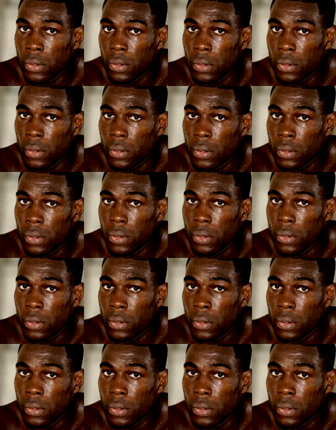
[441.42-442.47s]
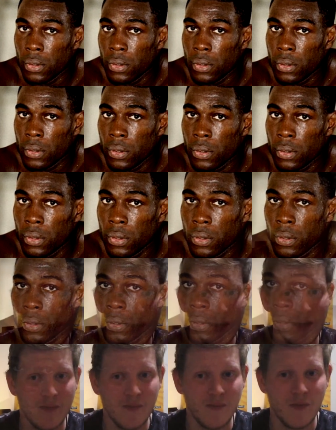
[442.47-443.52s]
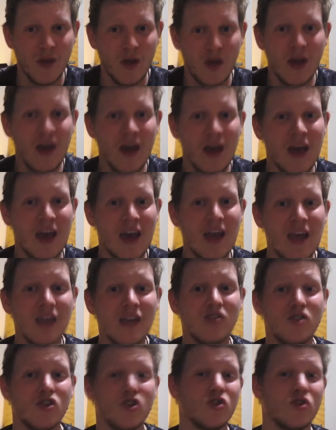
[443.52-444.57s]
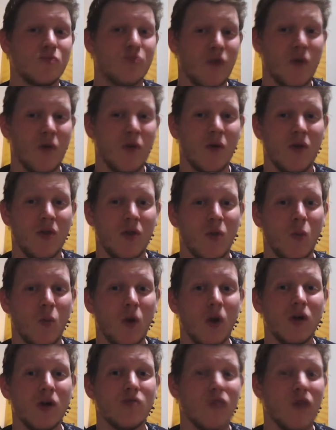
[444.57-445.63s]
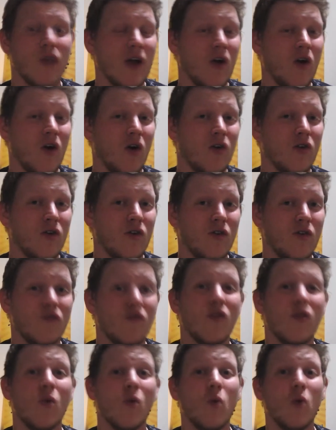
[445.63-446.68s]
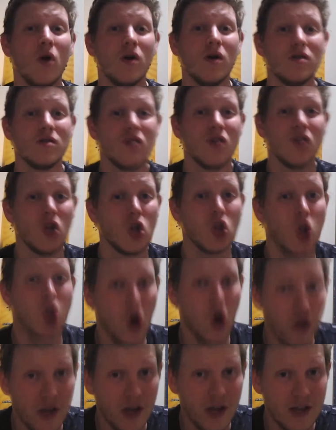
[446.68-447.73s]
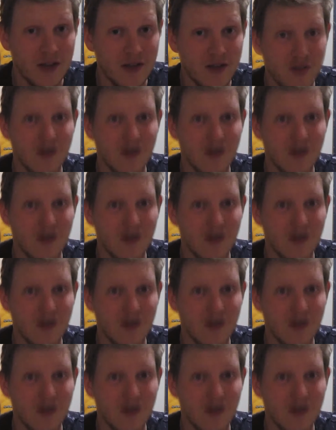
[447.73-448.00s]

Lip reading: Unbeknownst to Robert Staveley, he'd just broken the world record for the world's longest